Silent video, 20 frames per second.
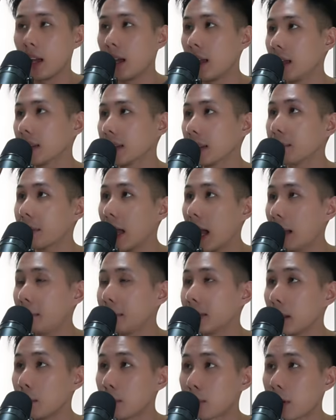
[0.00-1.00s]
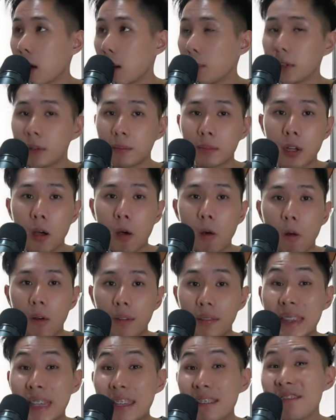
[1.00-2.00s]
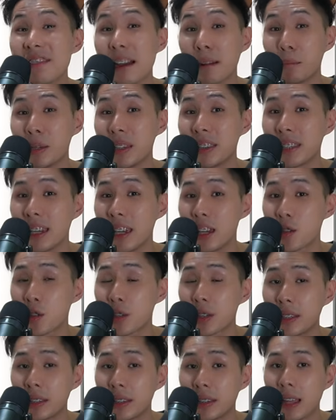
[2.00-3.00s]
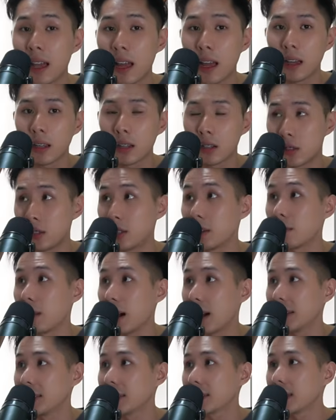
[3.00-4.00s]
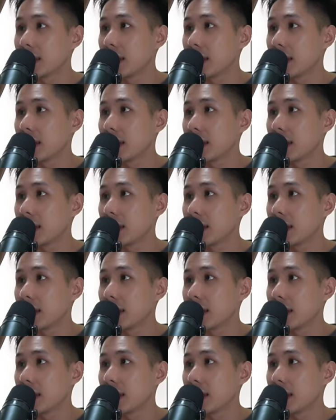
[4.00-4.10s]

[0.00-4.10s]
sometimes a problem called defragmentation could arise.